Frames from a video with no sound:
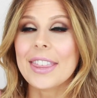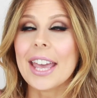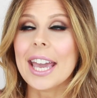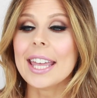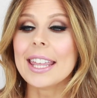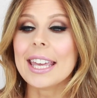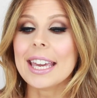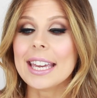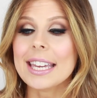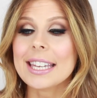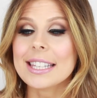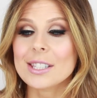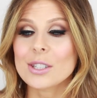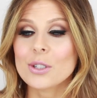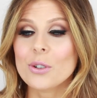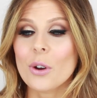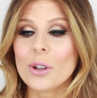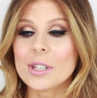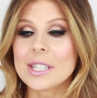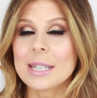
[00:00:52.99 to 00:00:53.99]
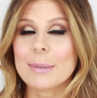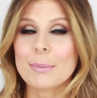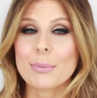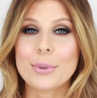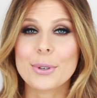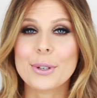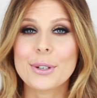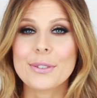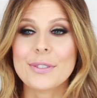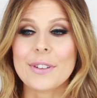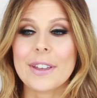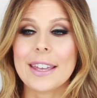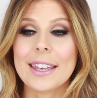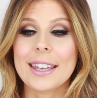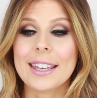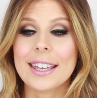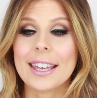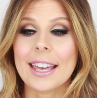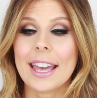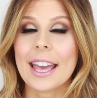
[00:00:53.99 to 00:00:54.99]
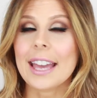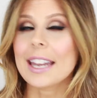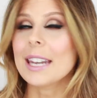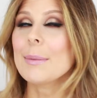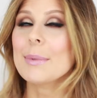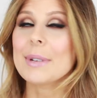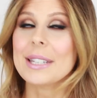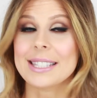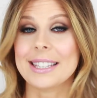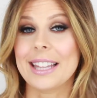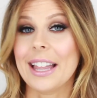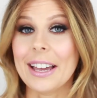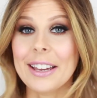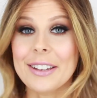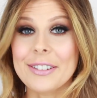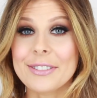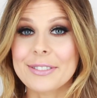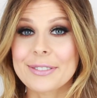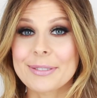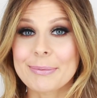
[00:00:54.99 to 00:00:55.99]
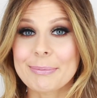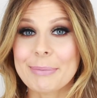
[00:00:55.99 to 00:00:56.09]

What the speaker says: That it is not improving anybody's life